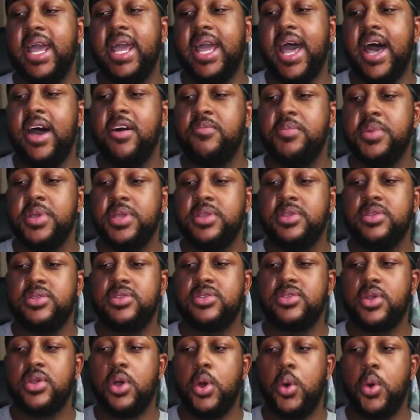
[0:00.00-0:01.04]
I've been
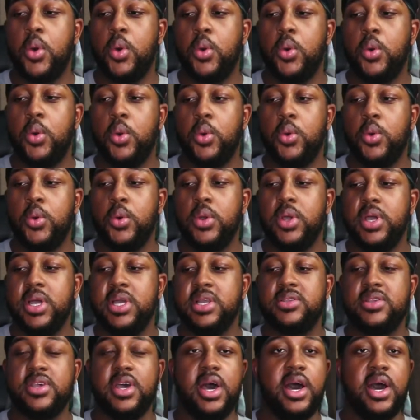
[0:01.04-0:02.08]
so
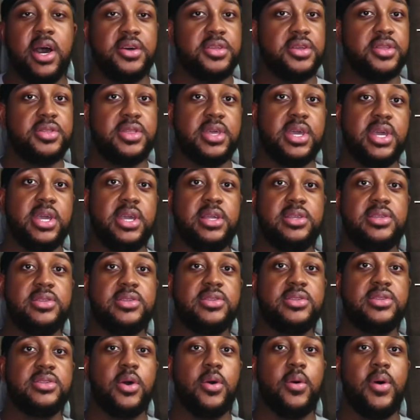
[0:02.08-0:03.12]
into other things,
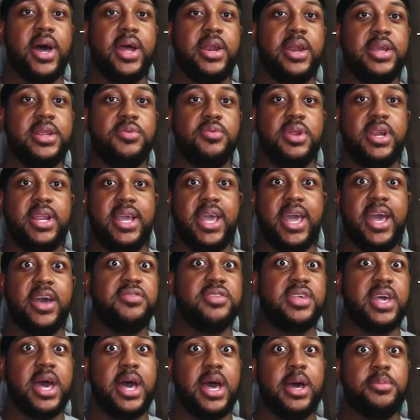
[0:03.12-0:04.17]
so I didn't really have
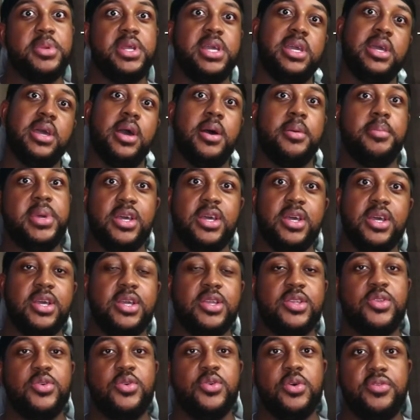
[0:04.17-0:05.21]
time to come in,
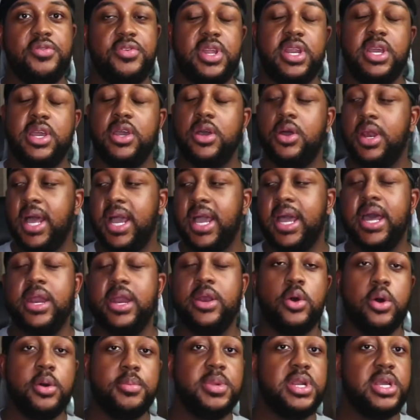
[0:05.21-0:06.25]
do a video like I
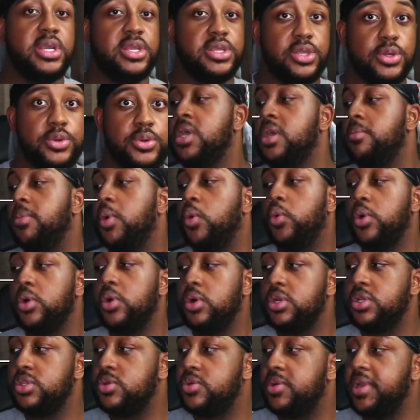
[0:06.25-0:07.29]
normally do, but we're
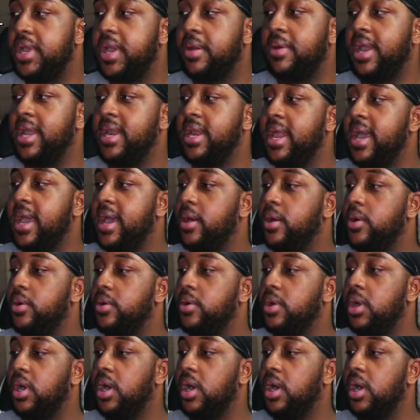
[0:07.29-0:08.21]
going to do that right now.